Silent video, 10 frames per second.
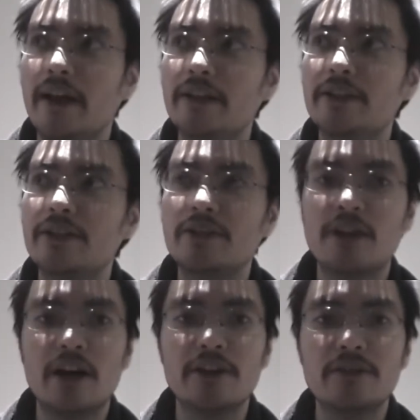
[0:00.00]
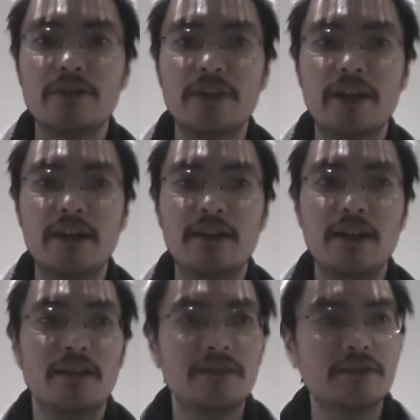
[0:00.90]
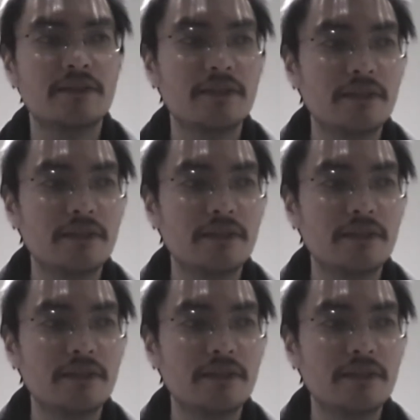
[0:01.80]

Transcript: I mean, you could argue that last